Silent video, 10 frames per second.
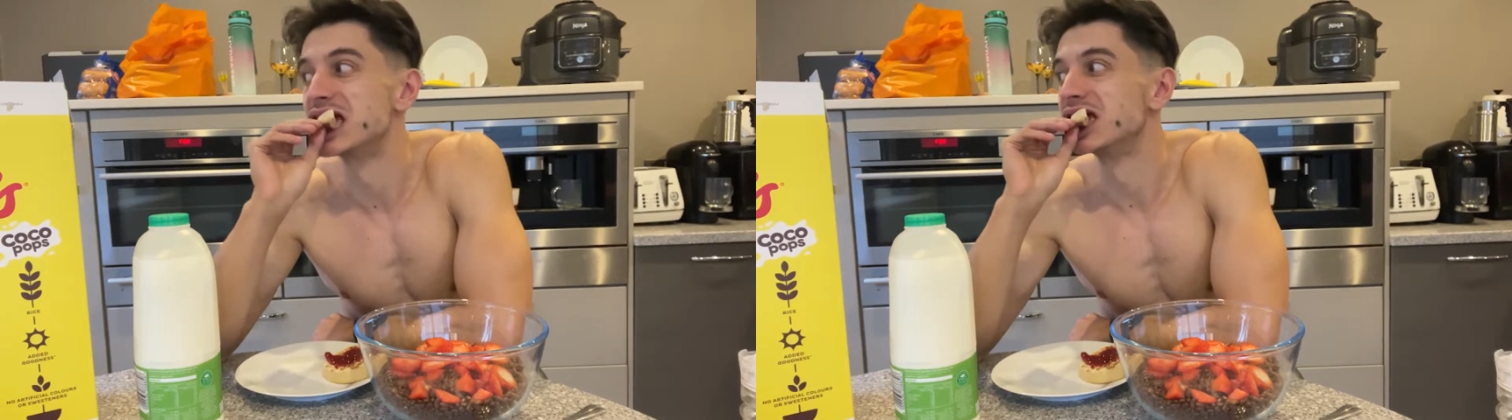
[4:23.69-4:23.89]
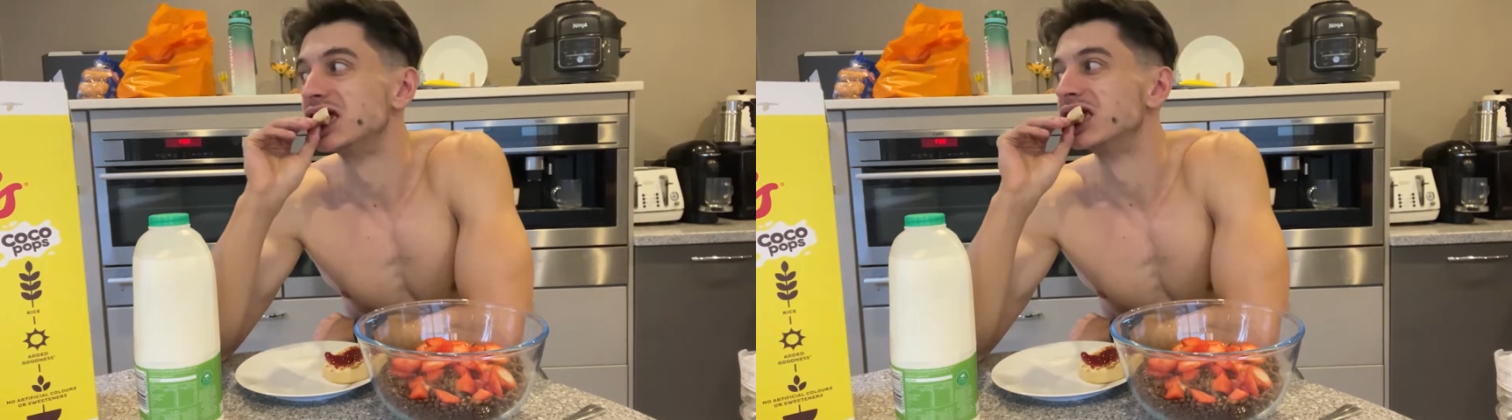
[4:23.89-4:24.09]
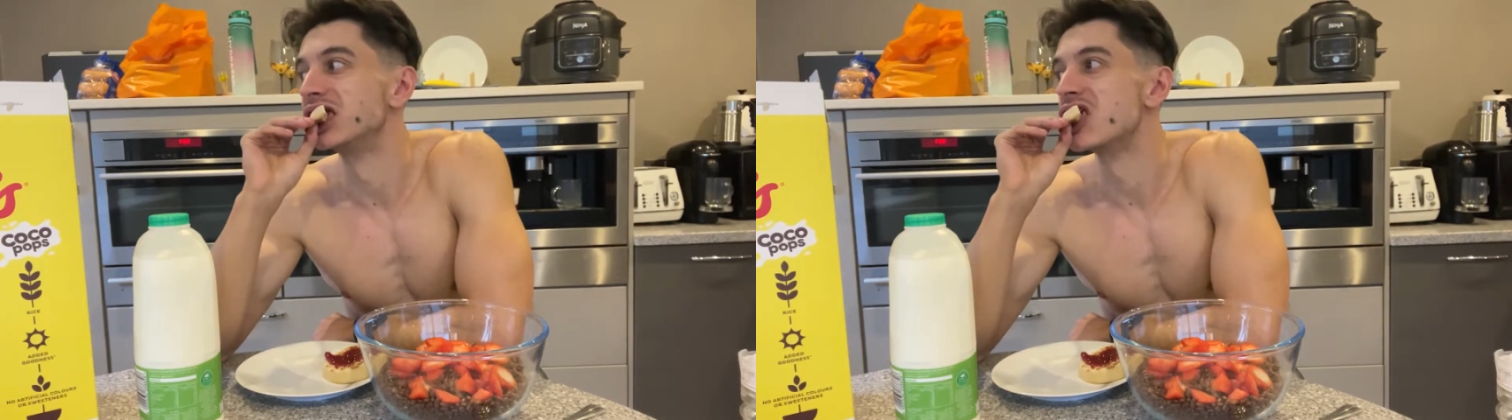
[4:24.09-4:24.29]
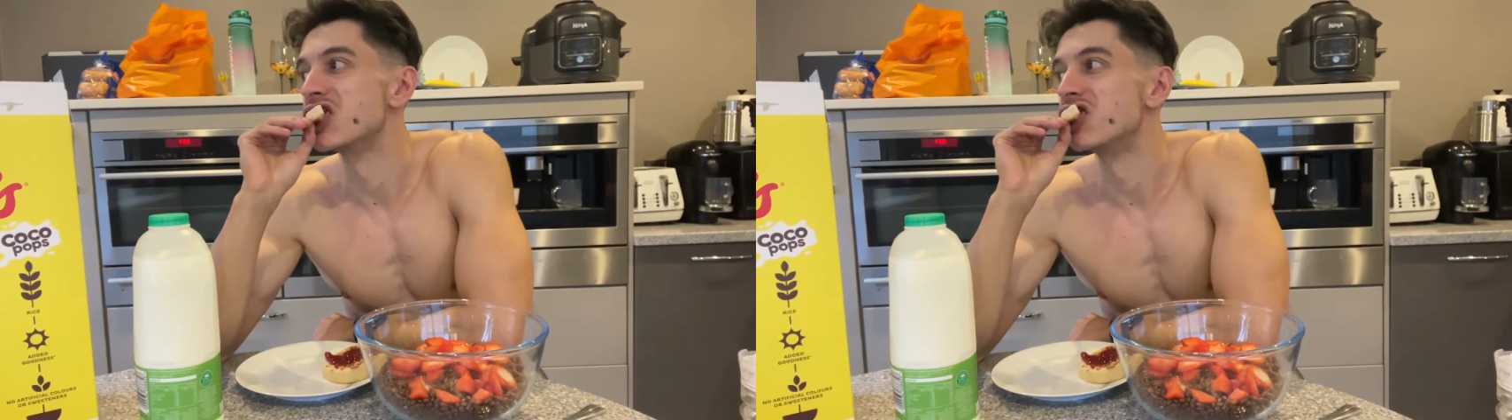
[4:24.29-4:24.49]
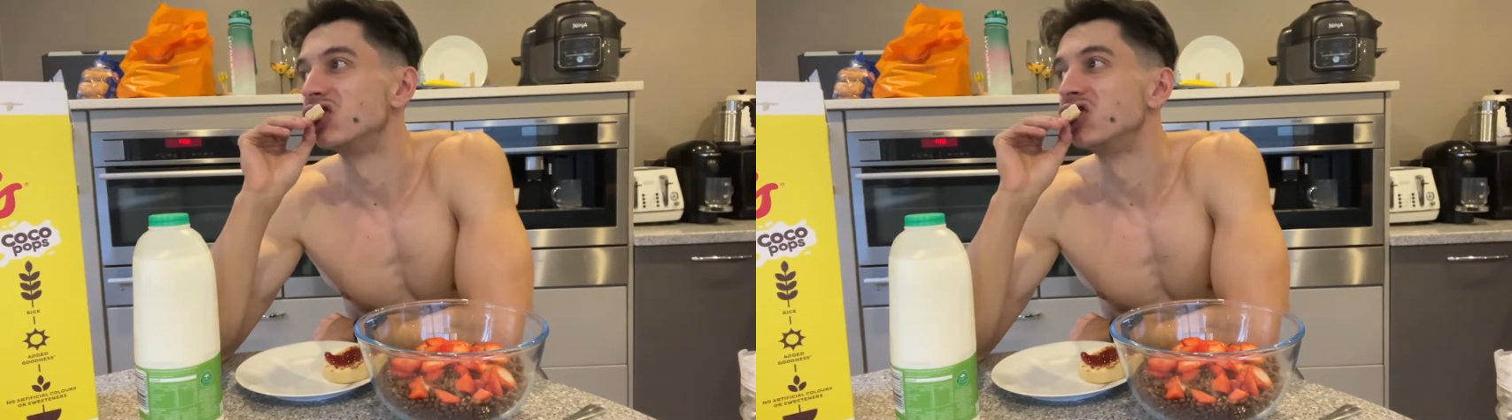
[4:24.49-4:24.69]

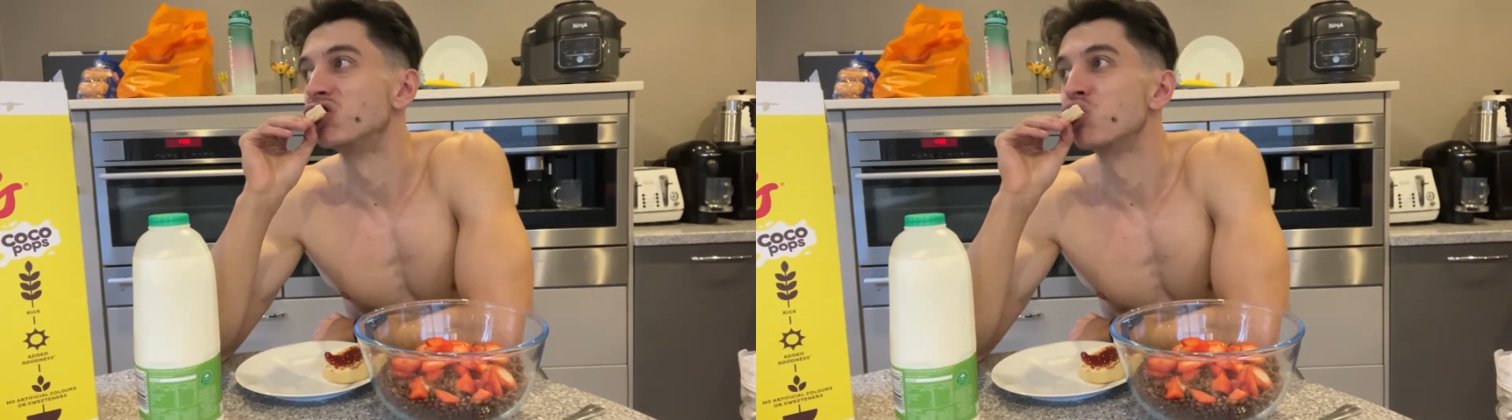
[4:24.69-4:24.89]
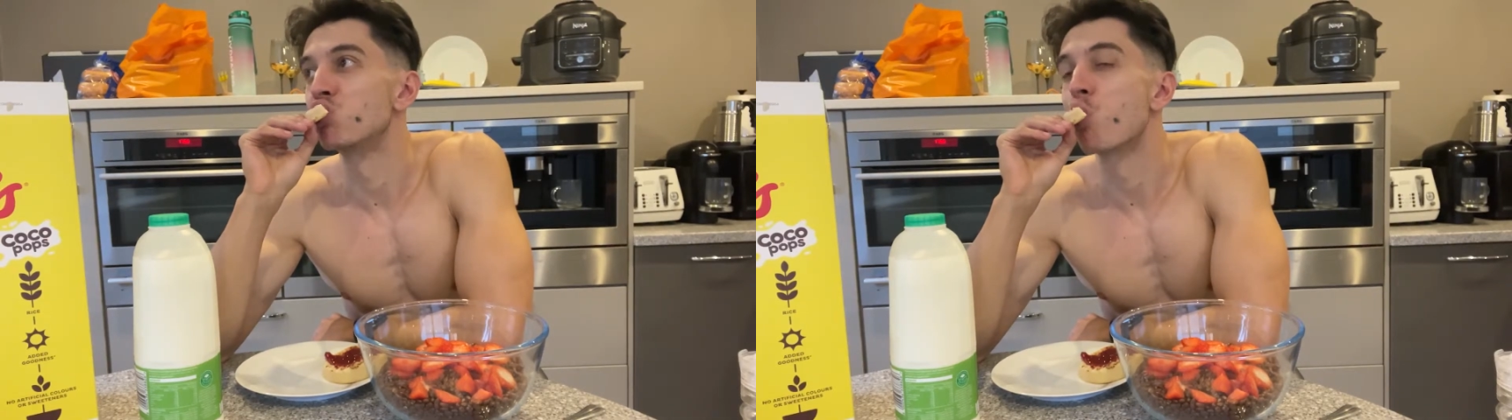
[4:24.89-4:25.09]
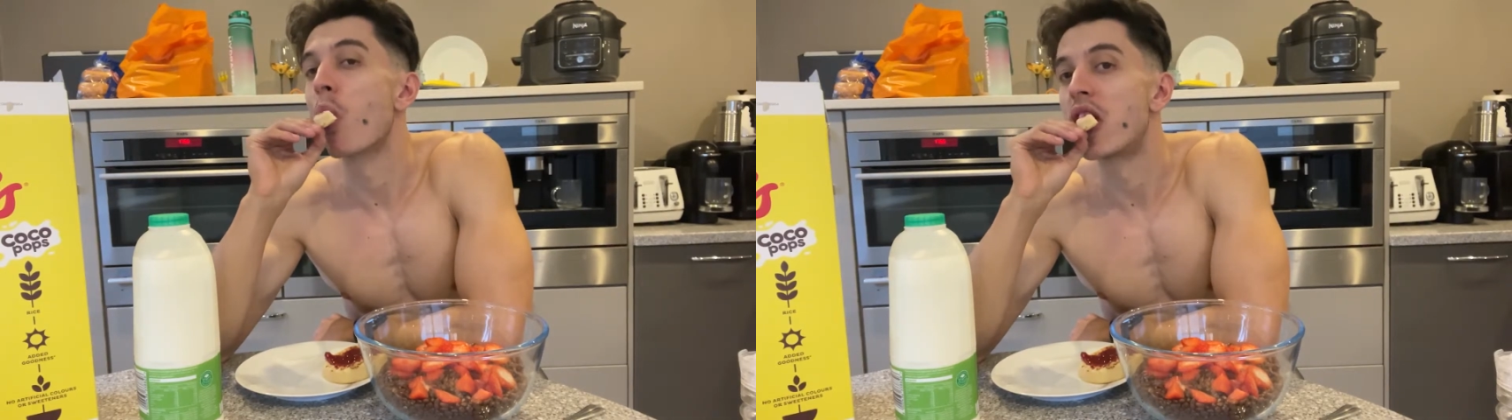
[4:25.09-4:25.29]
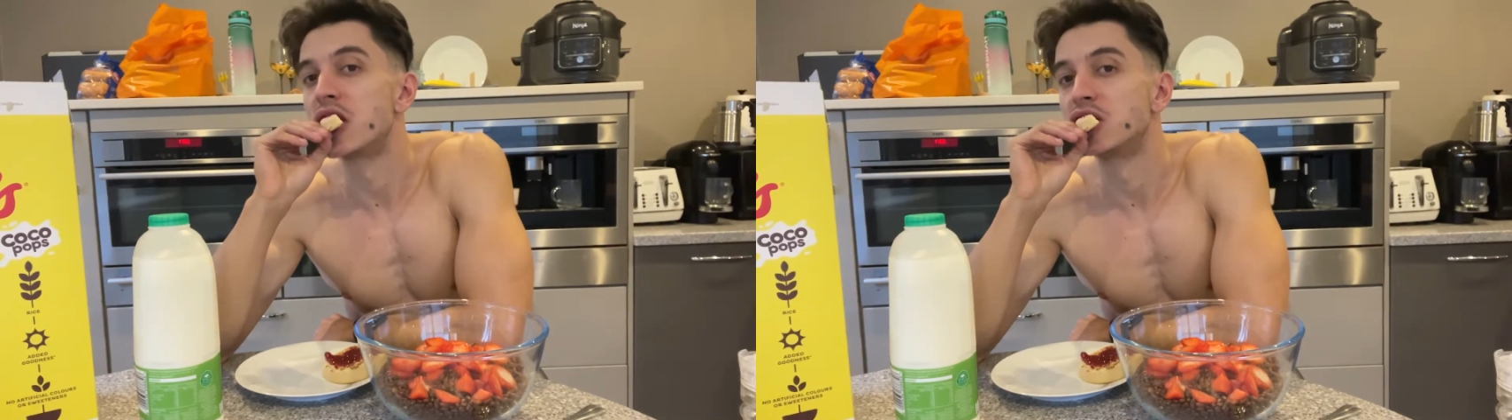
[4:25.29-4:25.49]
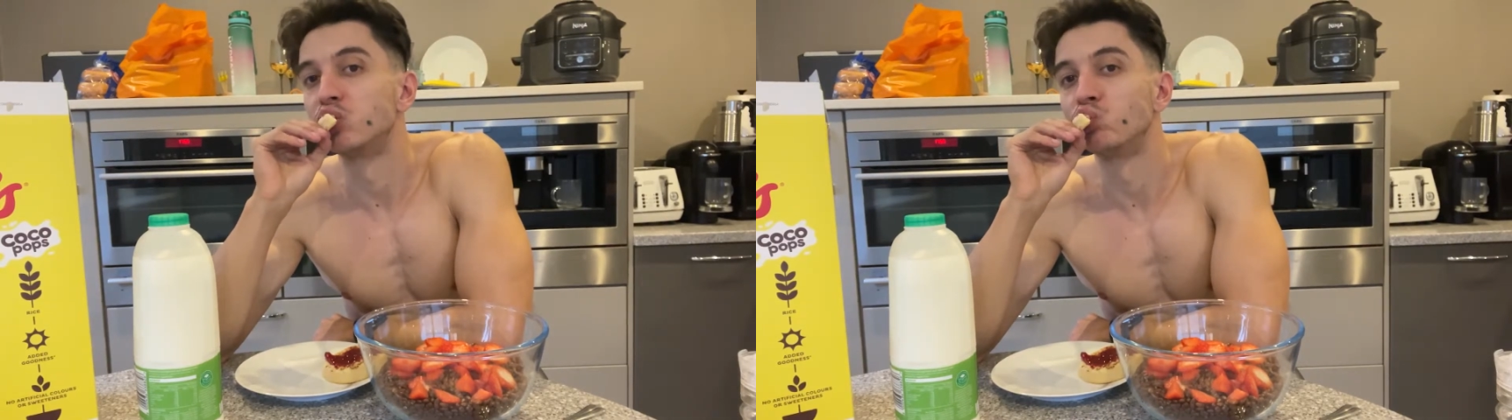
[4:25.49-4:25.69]
post-workout meal.